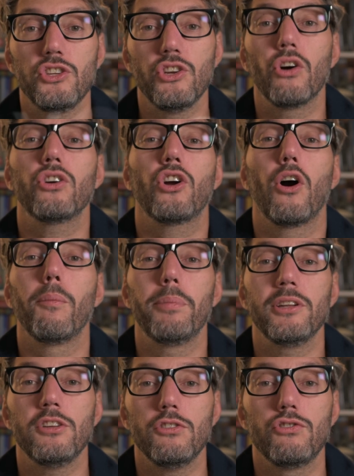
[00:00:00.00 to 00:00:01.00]
your
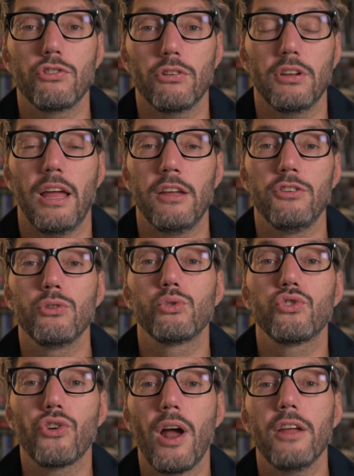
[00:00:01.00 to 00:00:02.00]
competition and you
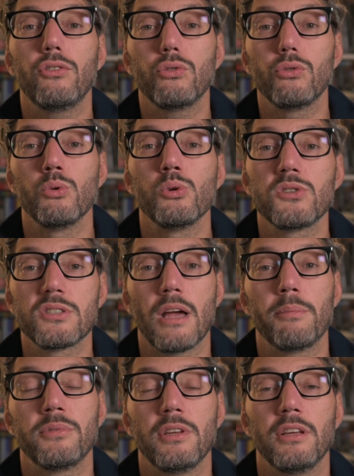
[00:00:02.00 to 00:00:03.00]
try to do
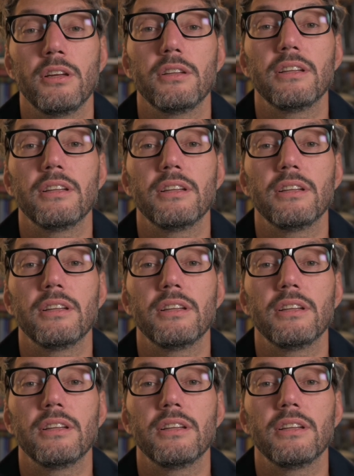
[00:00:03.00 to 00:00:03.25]
something